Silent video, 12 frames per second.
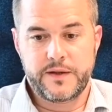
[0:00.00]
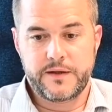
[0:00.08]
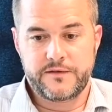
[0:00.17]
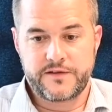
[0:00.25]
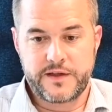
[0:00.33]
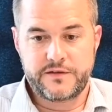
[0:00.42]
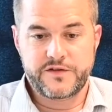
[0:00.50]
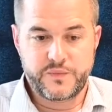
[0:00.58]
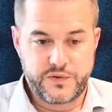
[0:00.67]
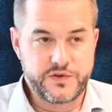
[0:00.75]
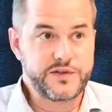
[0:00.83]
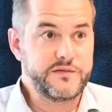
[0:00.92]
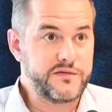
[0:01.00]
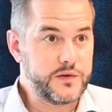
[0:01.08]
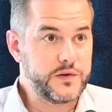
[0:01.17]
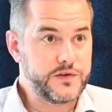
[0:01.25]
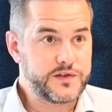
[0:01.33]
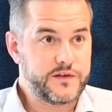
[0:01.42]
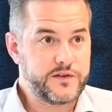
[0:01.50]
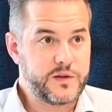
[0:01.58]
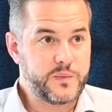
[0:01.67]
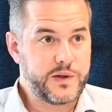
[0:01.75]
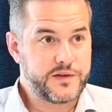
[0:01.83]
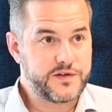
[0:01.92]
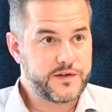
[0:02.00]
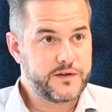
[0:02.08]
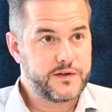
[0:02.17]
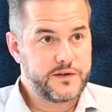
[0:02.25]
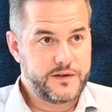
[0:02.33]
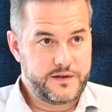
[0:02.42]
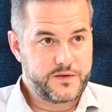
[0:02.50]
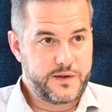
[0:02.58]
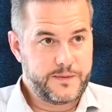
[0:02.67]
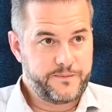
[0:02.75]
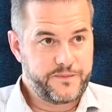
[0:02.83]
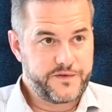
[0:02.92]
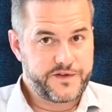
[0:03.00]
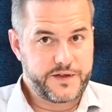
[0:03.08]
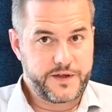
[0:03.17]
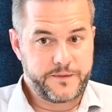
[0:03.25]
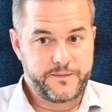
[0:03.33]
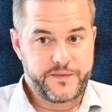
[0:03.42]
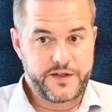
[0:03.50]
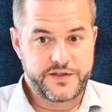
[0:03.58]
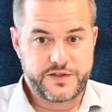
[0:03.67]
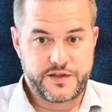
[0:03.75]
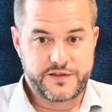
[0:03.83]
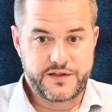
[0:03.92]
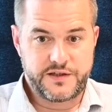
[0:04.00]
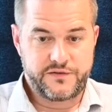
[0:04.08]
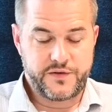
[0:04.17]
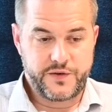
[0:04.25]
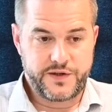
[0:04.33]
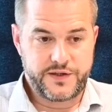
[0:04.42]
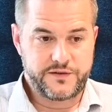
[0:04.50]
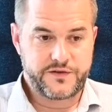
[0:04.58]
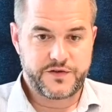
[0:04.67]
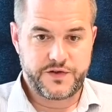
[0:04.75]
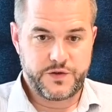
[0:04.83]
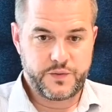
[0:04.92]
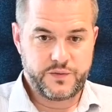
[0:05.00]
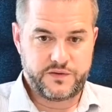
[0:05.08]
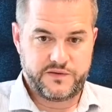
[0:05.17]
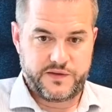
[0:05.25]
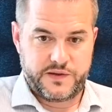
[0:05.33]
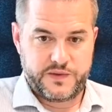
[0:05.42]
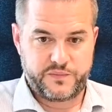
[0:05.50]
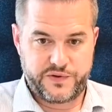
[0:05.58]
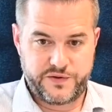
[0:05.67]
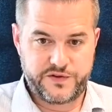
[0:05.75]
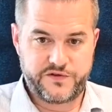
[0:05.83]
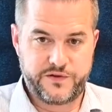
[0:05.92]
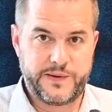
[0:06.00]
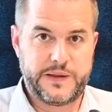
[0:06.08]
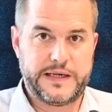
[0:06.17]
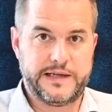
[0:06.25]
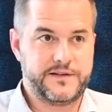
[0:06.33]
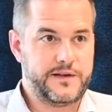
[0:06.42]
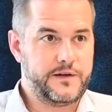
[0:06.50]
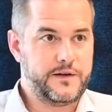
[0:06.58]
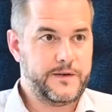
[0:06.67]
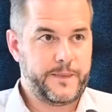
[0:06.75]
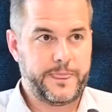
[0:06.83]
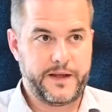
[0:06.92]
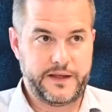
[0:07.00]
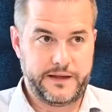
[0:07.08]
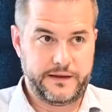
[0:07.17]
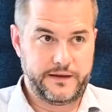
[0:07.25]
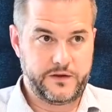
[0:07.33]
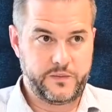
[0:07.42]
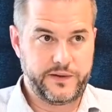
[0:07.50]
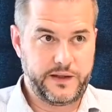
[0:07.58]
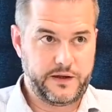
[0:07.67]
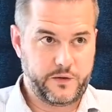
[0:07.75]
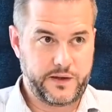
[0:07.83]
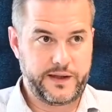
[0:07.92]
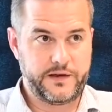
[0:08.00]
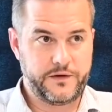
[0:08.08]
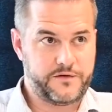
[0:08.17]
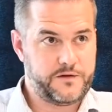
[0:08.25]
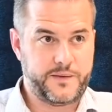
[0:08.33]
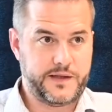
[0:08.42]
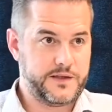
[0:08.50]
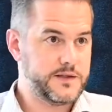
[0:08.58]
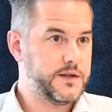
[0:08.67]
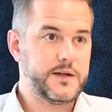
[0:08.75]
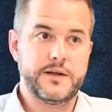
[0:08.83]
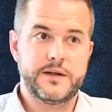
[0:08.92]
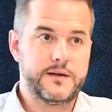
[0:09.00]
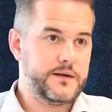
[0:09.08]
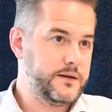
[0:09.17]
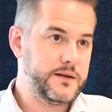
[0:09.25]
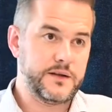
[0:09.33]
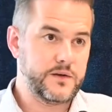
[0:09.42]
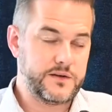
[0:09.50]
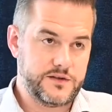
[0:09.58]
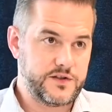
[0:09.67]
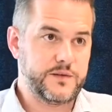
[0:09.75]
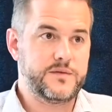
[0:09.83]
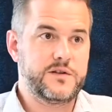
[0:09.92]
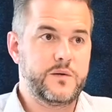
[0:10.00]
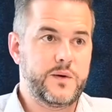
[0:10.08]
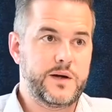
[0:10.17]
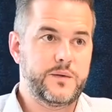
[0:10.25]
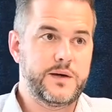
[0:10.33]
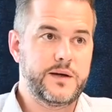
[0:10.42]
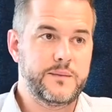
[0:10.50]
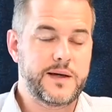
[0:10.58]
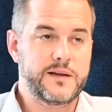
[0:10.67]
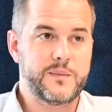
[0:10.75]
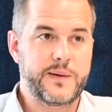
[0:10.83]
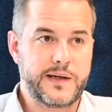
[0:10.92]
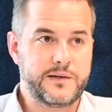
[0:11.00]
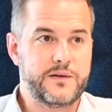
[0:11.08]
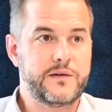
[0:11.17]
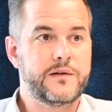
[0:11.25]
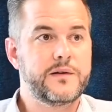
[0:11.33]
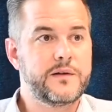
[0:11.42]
self-supporting floors for the pods as well. So it started off looking at 2 of our products from our catalogue and ended up being quite customised in terms of the way we make the panels